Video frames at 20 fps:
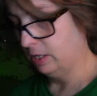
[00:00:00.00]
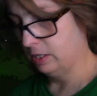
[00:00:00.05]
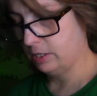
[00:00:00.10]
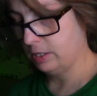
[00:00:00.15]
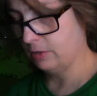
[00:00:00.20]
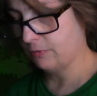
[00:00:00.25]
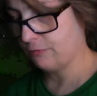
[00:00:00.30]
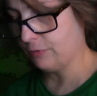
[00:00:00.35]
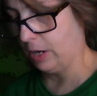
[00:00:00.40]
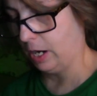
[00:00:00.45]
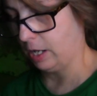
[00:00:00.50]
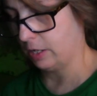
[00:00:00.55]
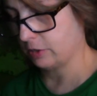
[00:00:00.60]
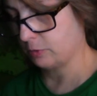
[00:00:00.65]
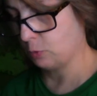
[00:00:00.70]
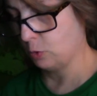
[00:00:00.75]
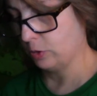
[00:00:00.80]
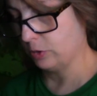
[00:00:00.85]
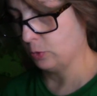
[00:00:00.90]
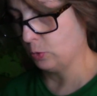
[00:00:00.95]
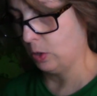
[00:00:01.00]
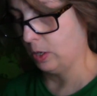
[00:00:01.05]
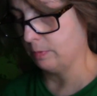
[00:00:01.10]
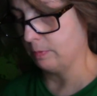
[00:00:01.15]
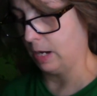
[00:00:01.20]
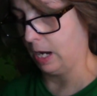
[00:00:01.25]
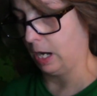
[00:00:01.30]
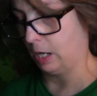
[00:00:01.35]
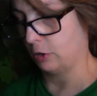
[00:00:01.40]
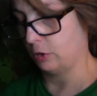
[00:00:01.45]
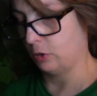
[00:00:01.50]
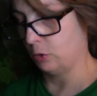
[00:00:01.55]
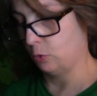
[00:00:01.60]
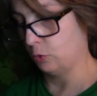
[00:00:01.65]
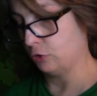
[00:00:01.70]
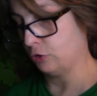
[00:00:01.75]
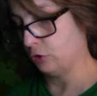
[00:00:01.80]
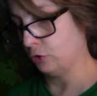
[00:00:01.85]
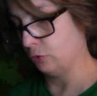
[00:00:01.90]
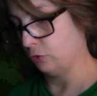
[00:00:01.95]
Dear friends, more than one man
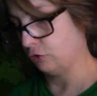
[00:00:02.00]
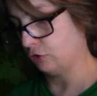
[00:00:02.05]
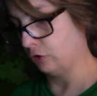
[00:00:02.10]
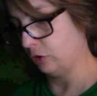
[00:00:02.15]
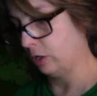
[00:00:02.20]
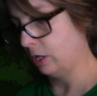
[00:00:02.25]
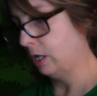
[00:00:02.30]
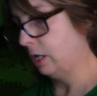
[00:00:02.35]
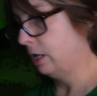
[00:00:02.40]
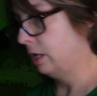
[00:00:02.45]
or two should